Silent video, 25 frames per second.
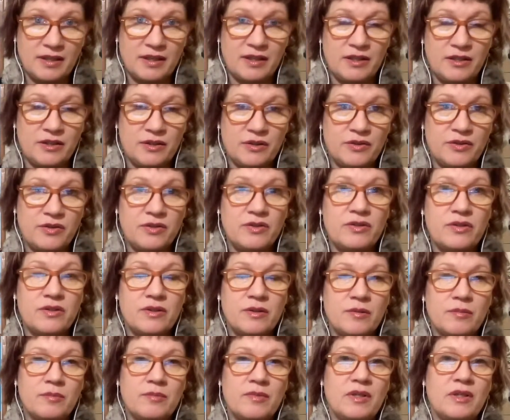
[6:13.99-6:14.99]
in your
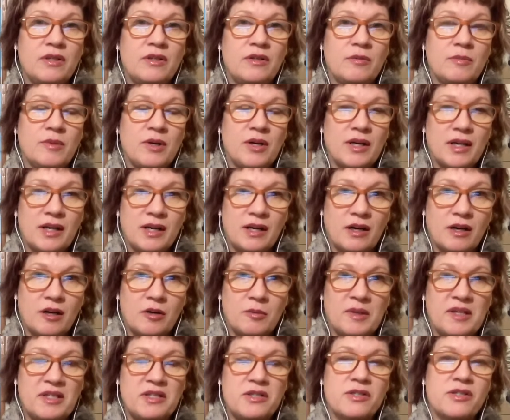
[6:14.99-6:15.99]
system, in your marketing
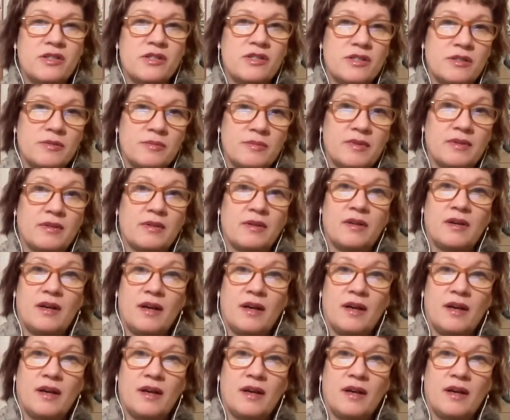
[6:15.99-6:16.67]
automation system,